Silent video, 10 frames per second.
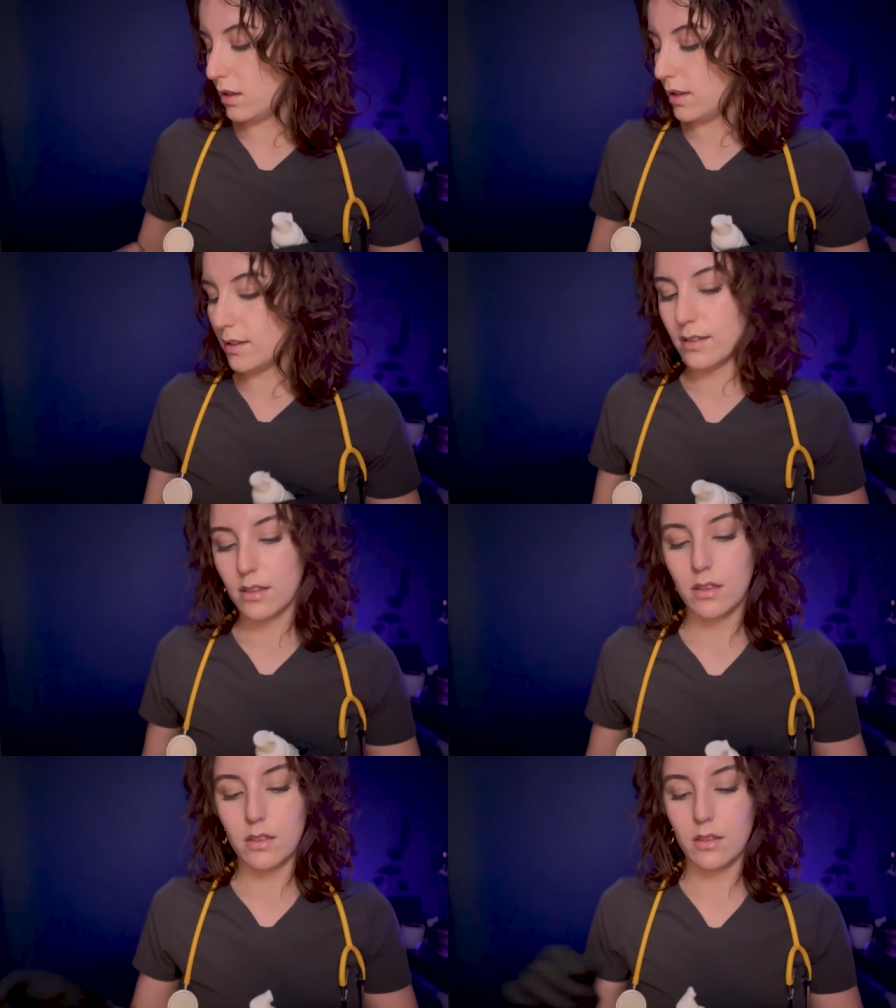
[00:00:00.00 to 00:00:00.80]
This
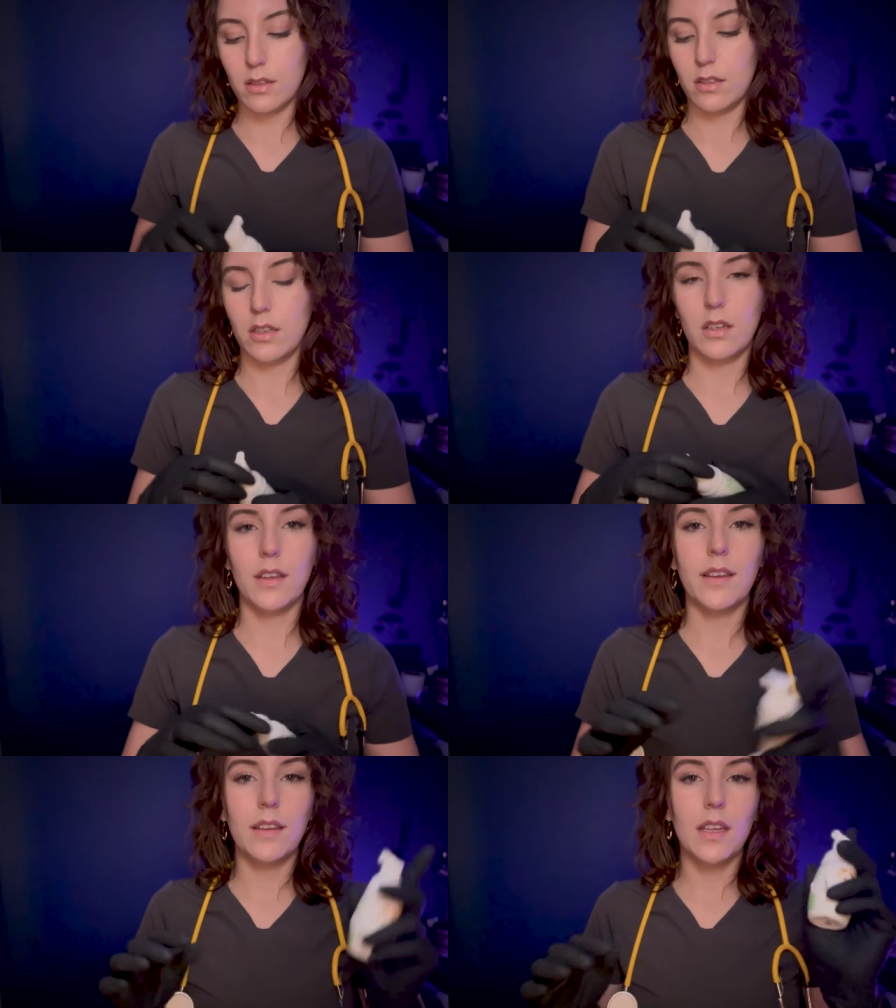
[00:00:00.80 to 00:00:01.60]
is
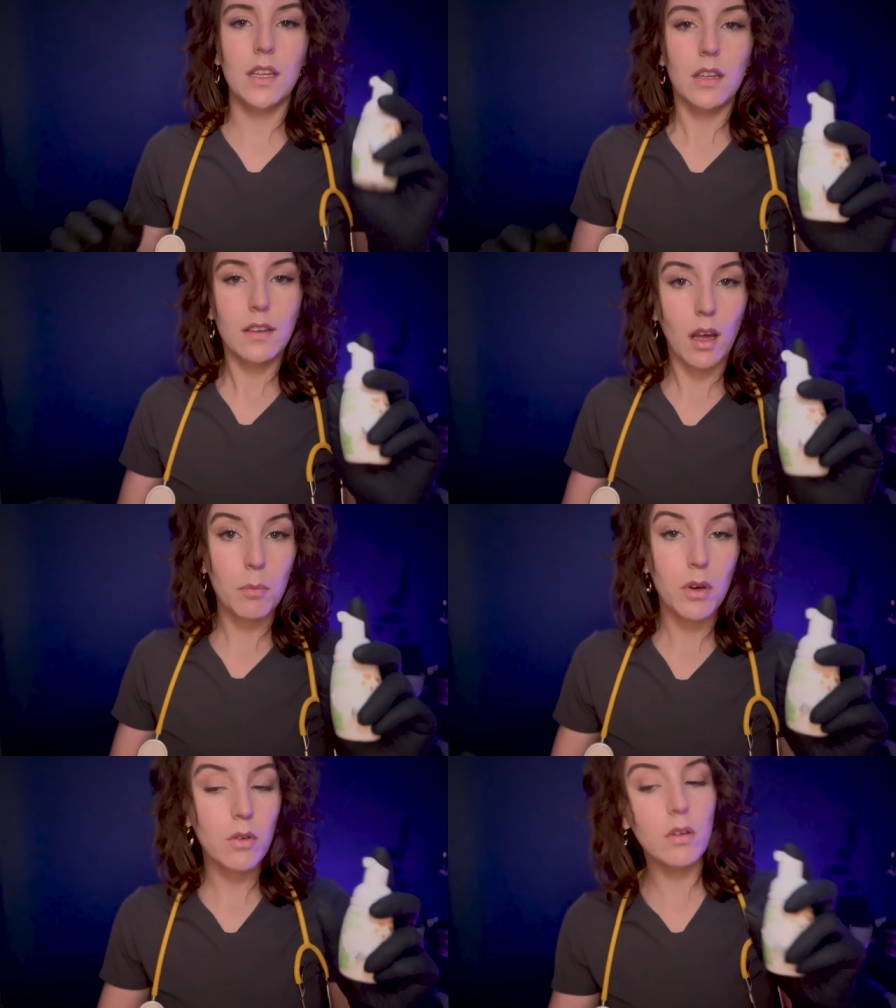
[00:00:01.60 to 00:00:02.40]
just the
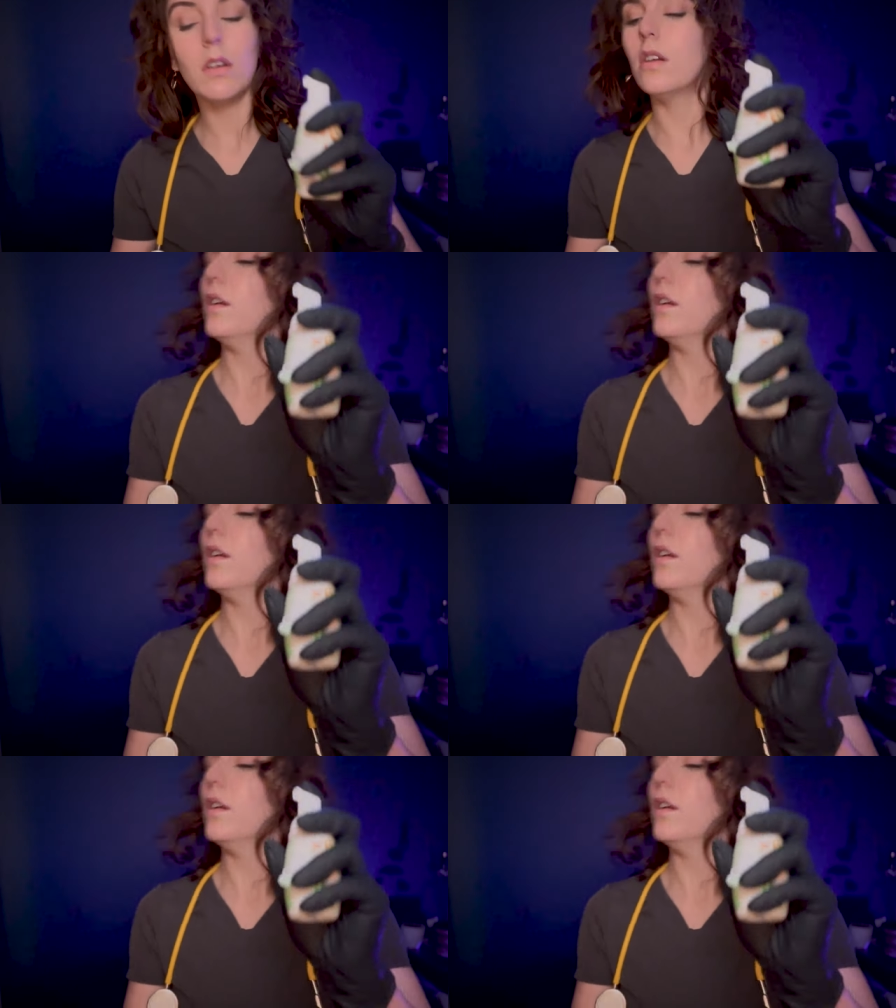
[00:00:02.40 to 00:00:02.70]
topical